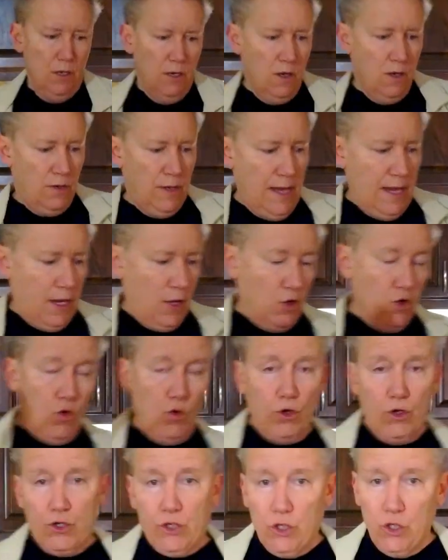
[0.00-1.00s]
Okay, in
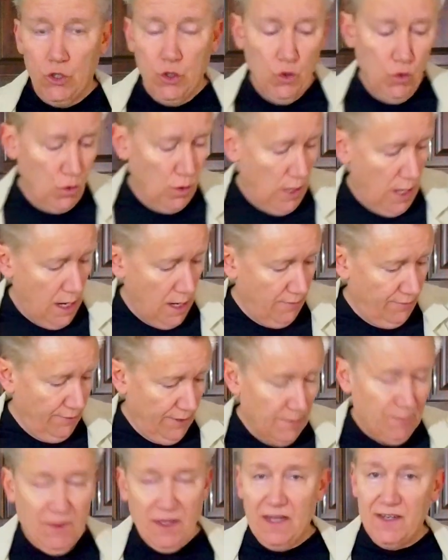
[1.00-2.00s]
order to
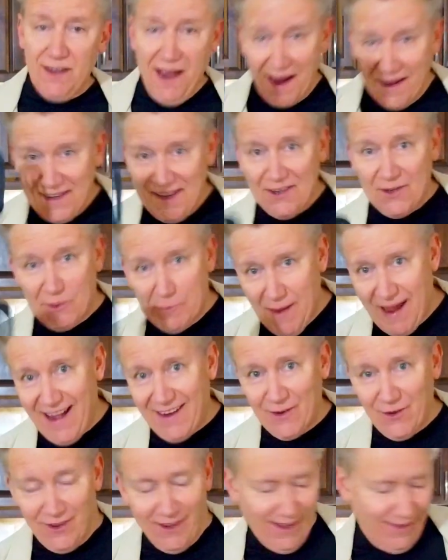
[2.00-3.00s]
flip these, I need a
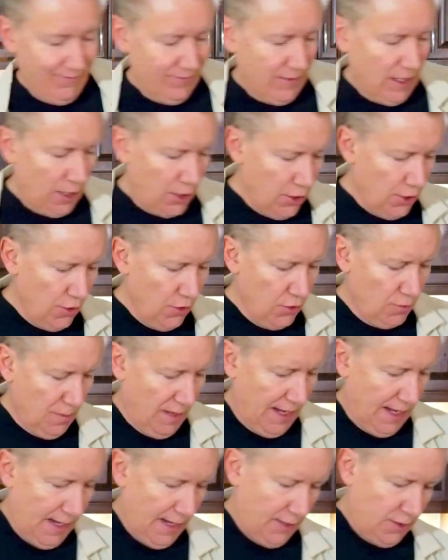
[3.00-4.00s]
spatula. I could have used my hands,